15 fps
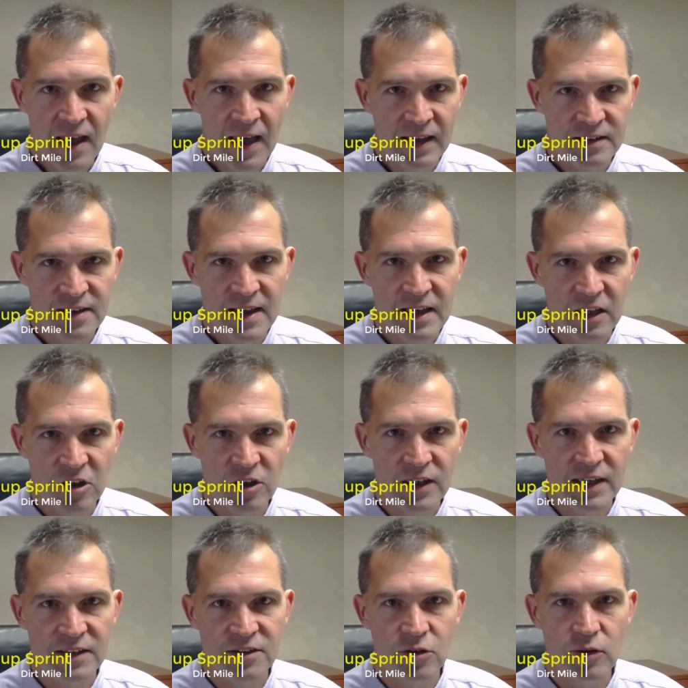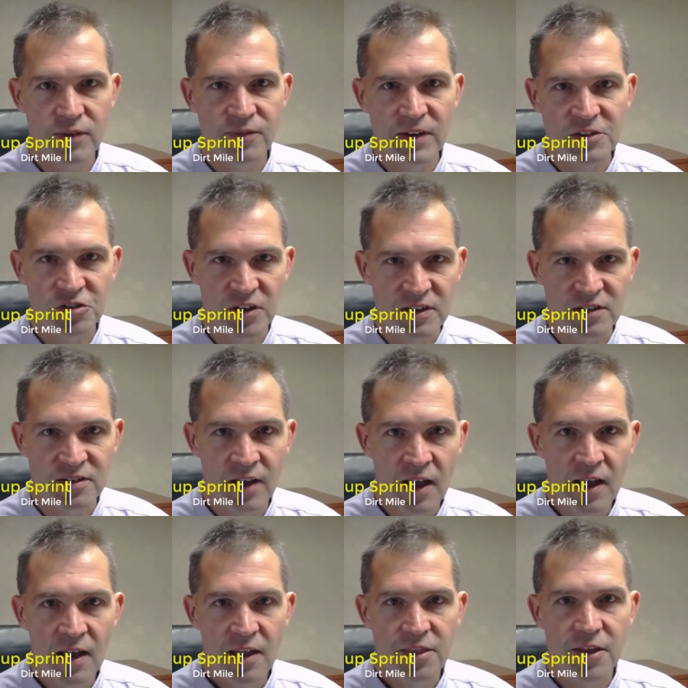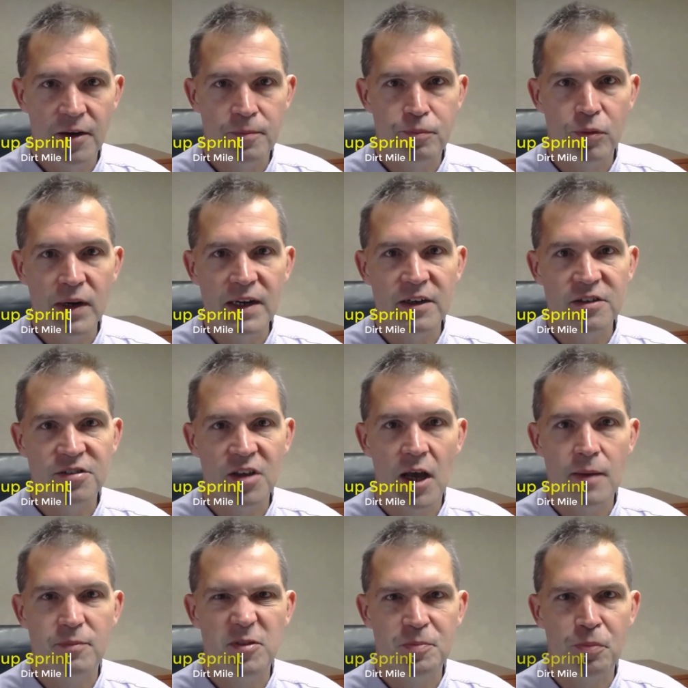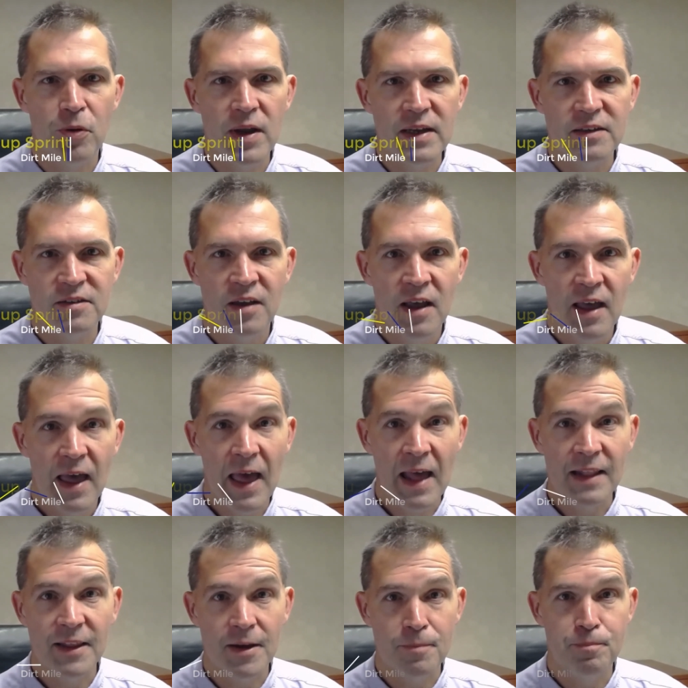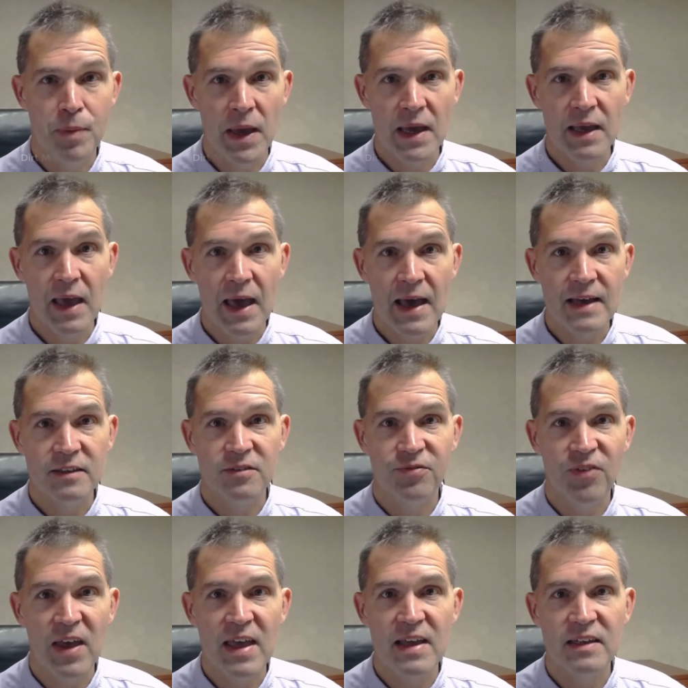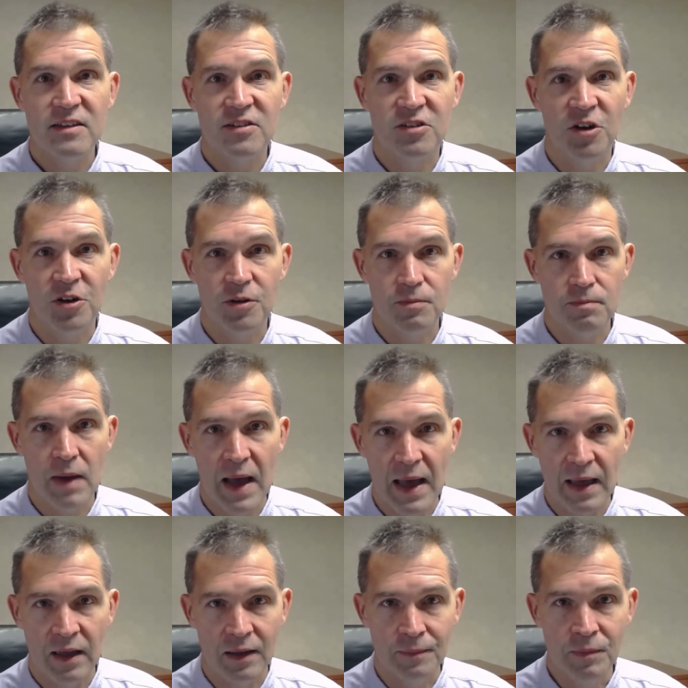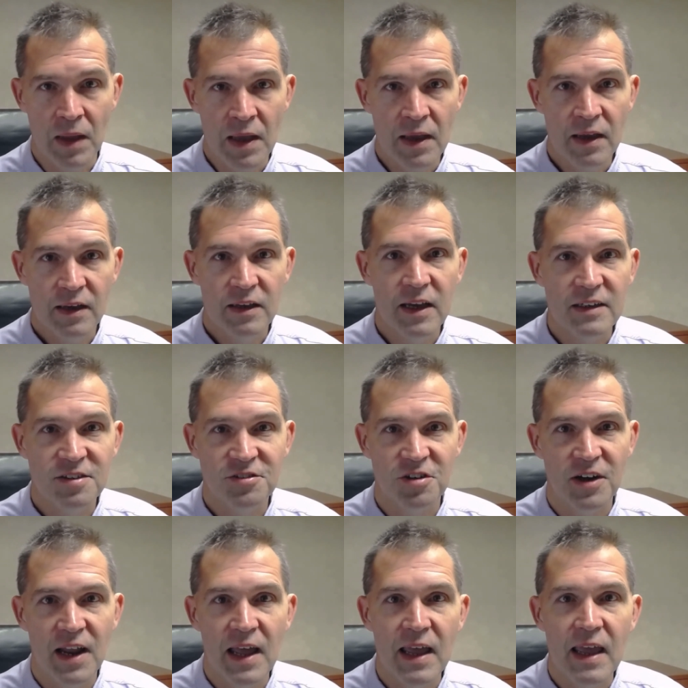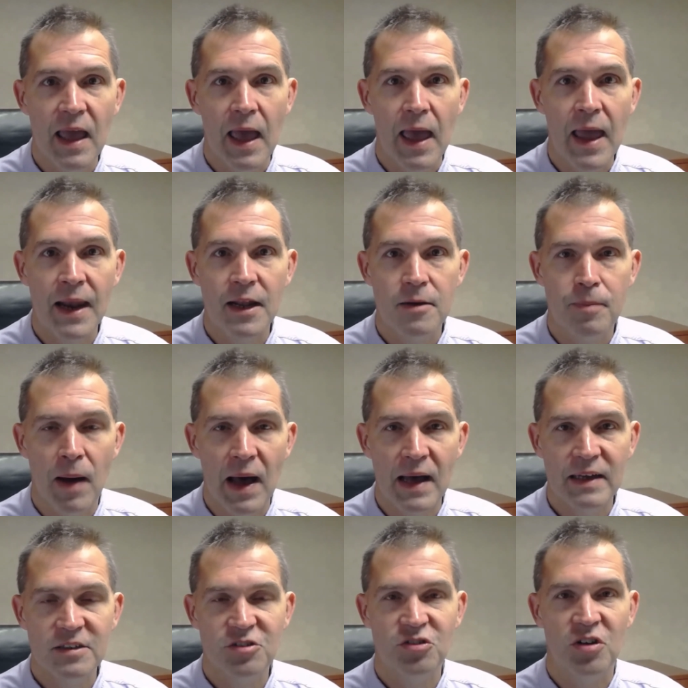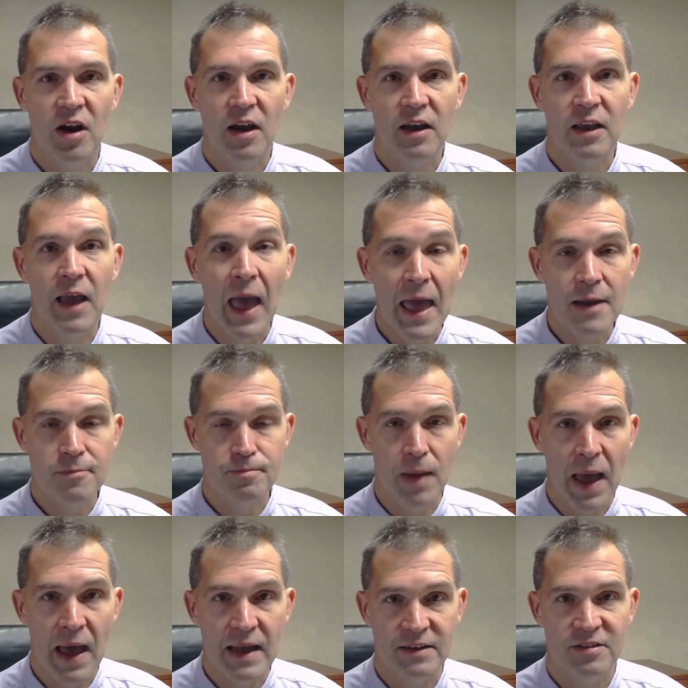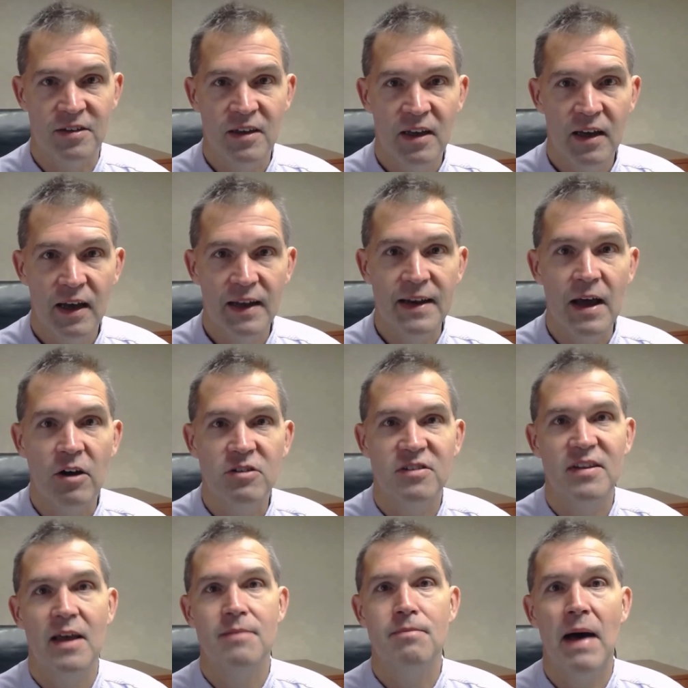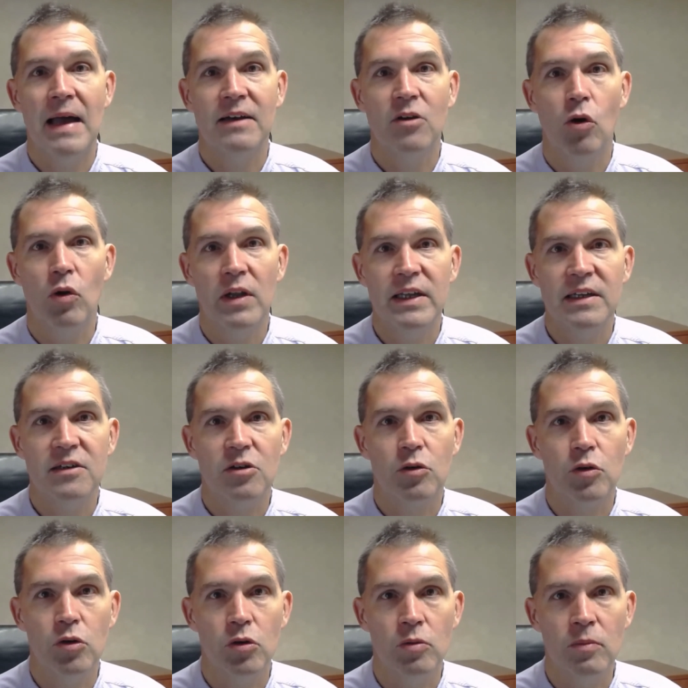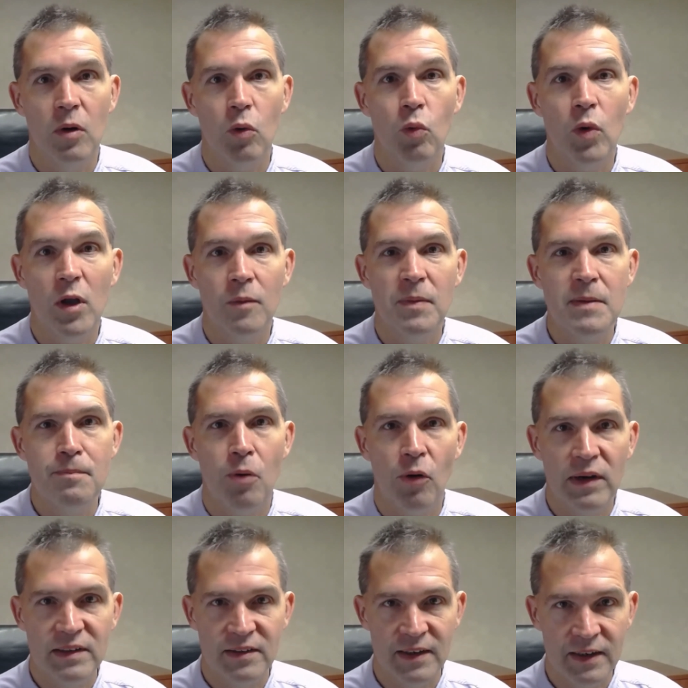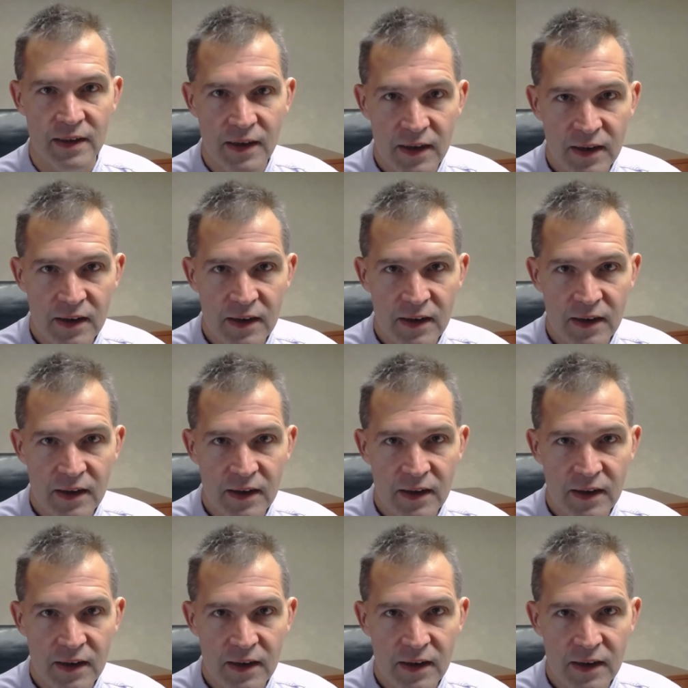and take a look at two divisions, the Breeders' Cup Sprint and the Big Ass Fans Dirt Mile. Yesterday, Enebish Ganbat announced that Mongolian Groom will be pointing